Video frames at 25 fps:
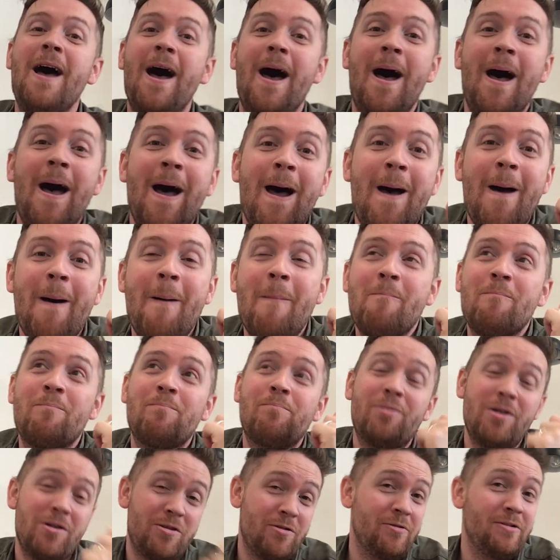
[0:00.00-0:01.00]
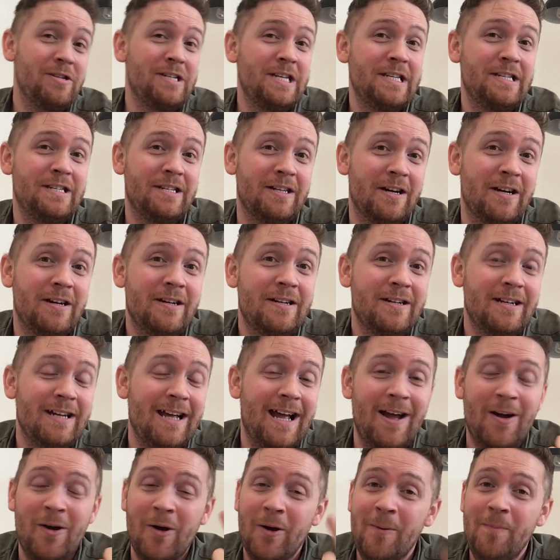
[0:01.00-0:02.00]
a brother or sister
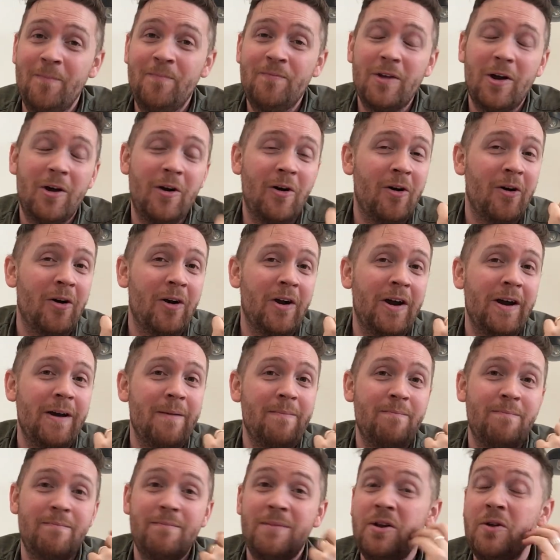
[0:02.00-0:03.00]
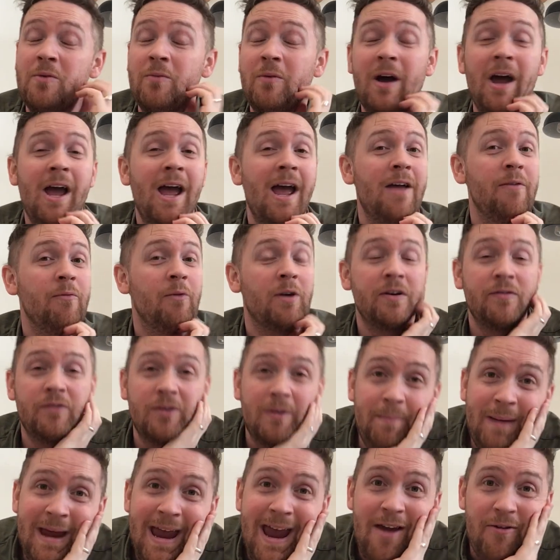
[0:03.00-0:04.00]
at home, or you, one of
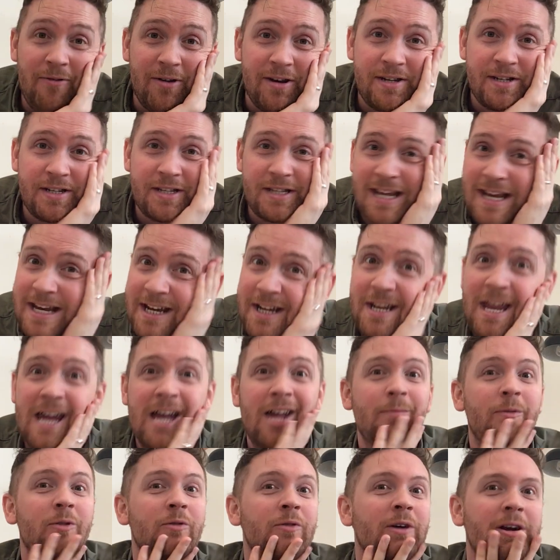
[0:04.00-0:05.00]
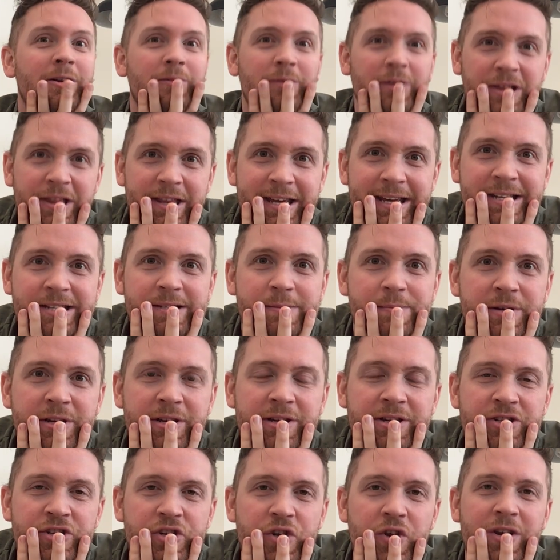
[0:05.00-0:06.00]
your parents, they can help you out with this
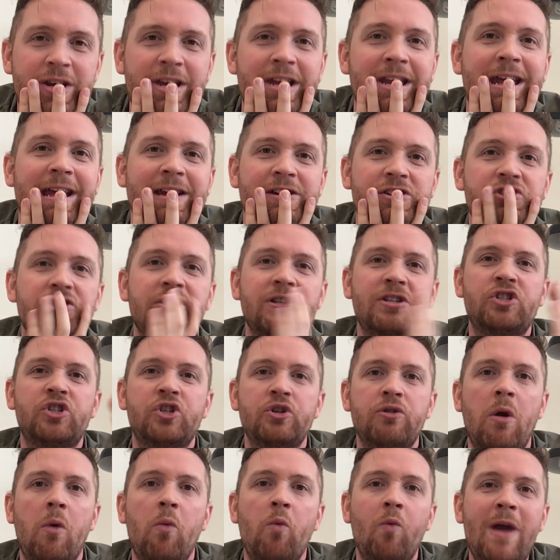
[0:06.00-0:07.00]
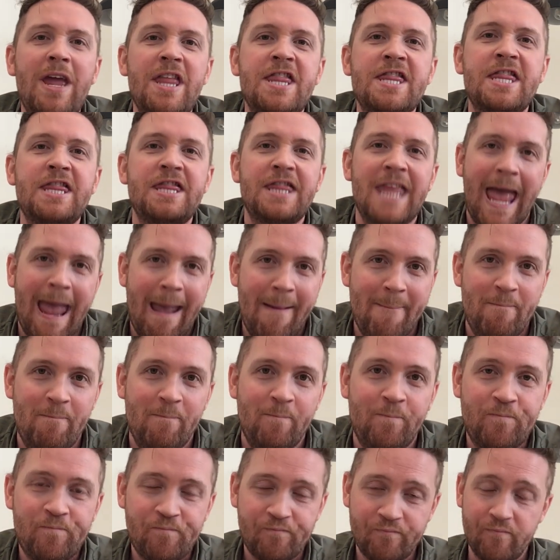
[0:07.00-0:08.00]
because you can actually do it with them.
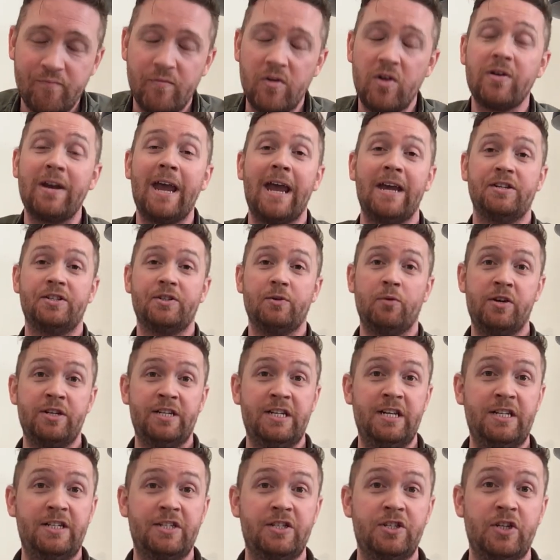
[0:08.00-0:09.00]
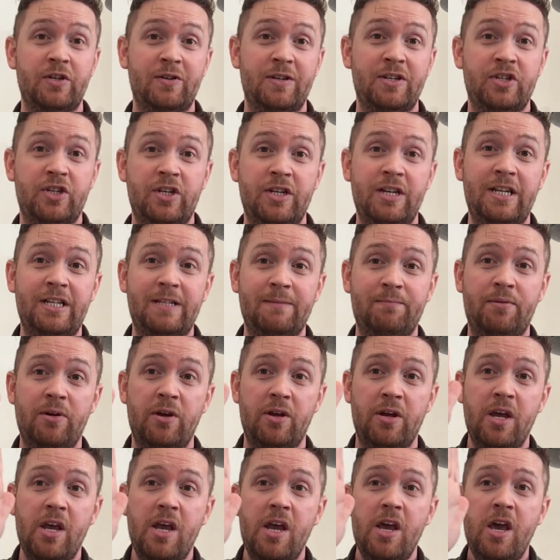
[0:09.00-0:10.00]
Okay, so what you need to do is you need to
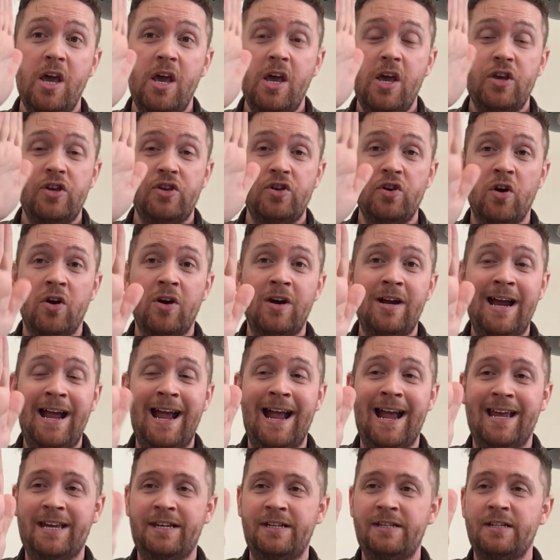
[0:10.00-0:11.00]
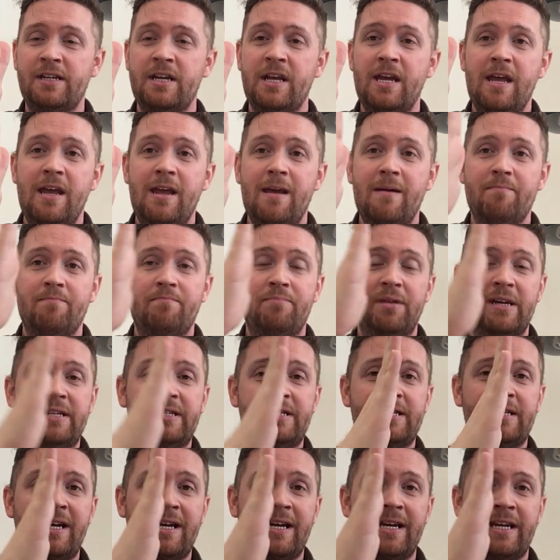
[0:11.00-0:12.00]
put your hand
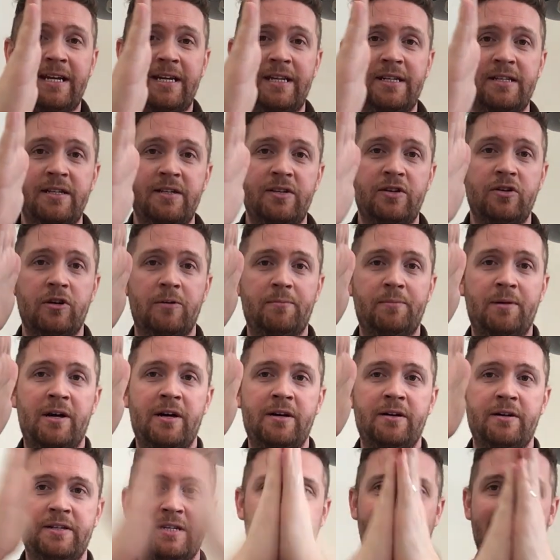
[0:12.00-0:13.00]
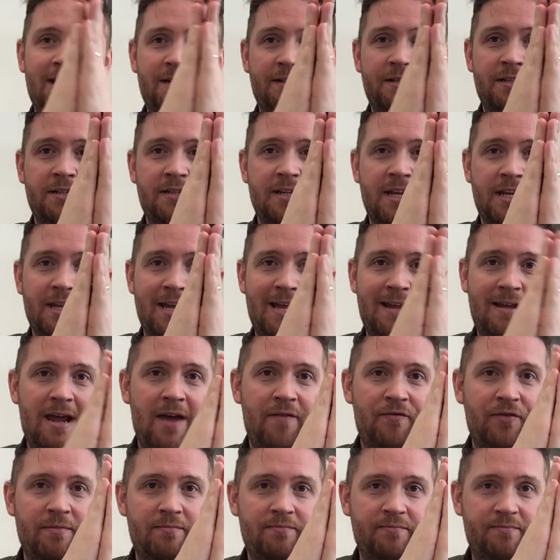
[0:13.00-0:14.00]
beside your partner's hand, like that,
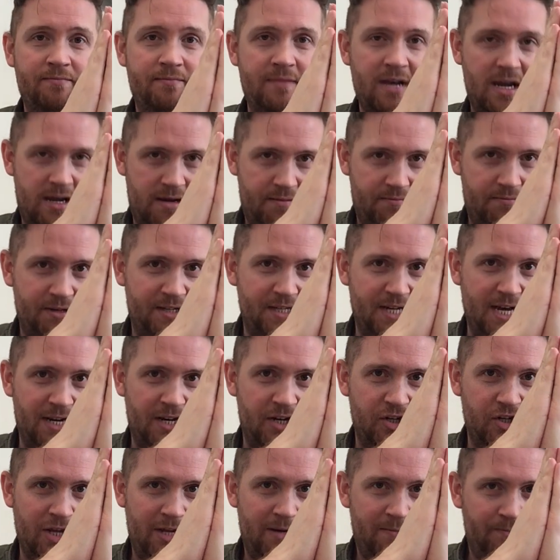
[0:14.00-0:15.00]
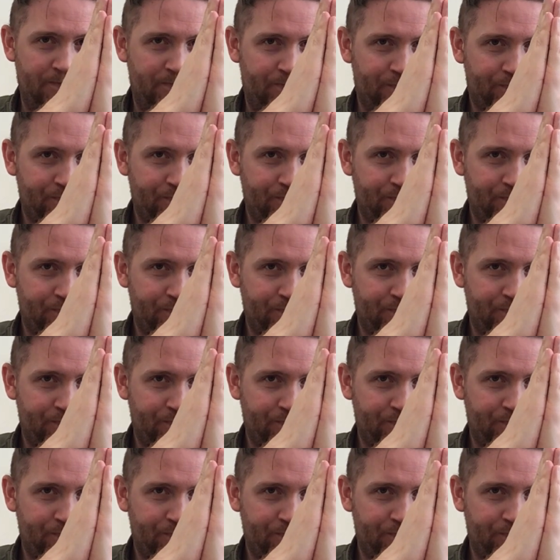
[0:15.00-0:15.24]
have them beside each other.